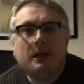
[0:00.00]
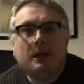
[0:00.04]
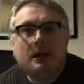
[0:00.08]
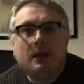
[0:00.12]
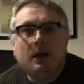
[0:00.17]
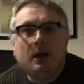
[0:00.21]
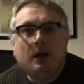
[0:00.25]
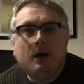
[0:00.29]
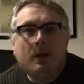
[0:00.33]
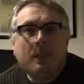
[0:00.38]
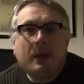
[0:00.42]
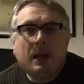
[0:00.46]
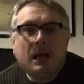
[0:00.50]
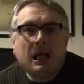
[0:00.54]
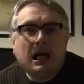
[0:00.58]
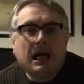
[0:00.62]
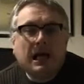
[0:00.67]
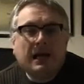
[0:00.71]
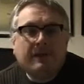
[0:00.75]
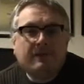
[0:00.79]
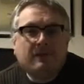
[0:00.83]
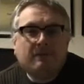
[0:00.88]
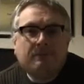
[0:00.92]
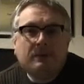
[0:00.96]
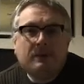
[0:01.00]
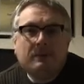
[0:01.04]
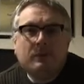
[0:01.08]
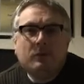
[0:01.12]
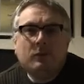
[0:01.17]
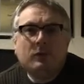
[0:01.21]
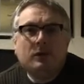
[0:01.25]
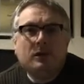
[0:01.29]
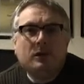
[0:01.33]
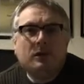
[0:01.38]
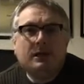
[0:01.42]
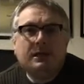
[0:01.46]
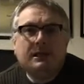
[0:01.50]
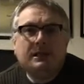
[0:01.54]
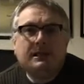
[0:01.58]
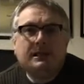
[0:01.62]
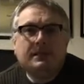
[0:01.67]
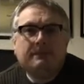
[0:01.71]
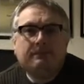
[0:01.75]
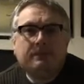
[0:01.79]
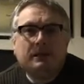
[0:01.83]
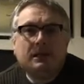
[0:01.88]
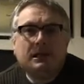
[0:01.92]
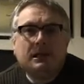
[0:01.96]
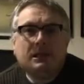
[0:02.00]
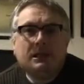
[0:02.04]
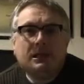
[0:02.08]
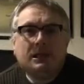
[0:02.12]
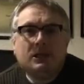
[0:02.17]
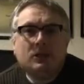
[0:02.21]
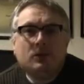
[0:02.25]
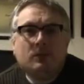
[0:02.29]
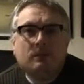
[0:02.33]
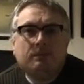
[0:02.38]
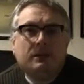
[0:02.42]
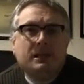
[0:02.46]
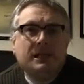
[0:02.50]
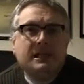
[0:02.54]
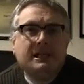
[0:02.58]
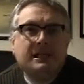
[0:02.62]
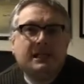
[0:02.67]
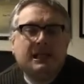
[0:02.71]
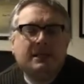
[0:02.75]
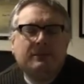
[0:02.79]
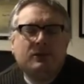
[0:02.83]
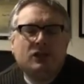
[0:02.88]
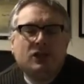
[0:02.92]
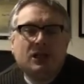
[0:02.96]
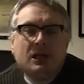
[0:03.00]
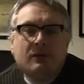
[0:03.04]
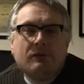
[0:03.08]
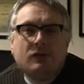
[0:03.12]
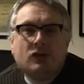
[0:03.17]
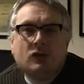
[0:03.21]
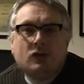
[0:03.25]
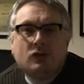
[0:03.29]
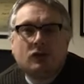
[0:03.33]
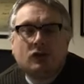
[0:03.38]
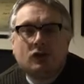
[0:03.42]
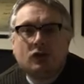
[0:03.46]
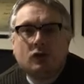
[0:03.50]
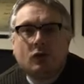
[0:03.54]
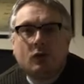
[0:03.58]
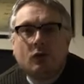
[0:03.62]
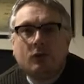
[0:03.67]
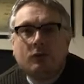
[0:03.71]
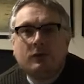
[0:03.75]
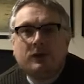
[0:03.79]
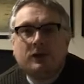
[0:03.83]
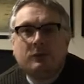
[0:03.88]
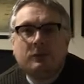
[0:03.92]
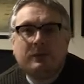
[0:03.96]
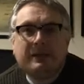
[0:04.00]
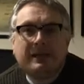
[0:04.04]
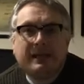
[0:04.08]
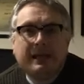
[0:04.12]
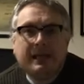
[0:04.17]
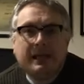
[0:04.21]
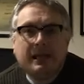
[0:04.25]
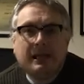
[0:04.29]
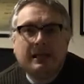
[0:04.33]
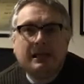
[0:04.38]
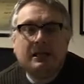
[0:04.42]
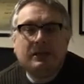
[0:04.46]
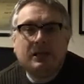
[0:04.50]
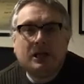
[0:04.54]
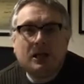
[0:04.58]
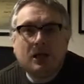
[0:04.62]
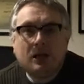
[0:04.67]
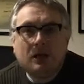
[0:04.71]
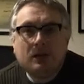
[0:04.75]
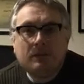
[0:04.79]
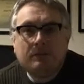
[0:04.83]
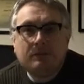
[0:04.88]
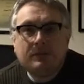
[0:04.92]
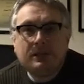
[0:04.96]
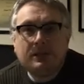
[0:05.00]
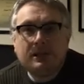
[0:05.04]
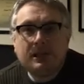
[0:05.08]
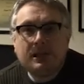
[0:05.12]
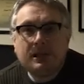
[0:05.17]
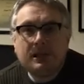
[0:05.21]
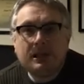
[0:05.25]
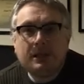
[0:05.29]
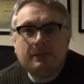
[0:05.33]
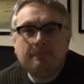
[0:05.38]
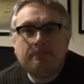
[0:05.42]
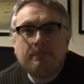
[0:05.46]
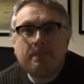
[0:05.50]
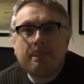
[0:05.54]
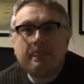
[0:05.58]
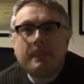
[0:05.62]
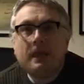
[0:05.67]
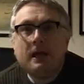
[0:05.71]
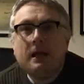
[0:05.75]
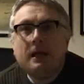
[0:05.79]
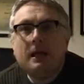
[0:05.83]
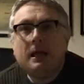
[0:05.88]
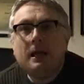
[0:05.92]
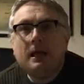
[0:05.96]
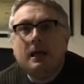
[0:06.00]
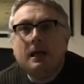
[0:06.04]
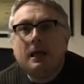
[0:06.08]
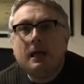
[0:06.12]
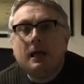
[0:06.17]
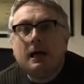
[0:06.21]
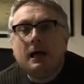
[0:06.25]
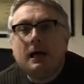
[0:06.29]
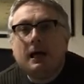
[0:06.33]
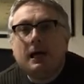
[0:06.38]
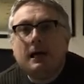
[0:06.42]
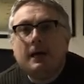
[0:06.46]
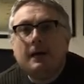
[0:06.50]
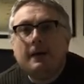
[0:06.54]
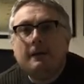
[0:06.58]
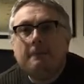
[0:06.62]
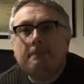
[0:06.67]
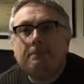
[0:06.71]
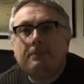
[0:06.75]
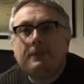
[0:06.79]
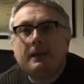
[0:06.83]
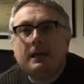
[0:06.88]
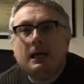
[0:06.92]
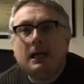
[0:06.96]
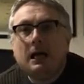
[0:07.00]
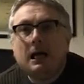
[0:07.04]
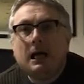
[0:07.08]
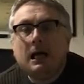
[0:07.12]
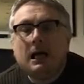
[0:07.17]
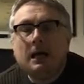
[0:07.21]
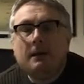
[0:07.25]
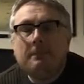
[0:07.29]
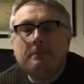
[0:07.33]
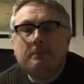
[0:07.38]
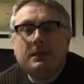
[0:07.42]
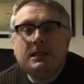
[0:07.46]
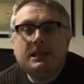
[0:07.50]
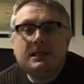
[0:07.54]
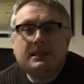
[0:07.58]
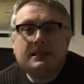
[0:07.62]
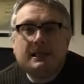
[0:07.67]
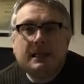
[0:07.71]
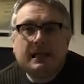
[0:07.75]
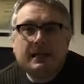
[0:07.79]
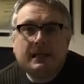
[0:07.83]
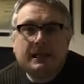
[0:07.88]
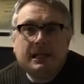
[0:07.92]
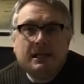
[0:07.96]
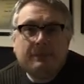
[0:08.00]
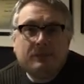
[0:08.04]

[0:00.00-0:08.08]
on the lives of people with learning disabilities. So please keep sharing your stories with Kelly and the comms team. And please keep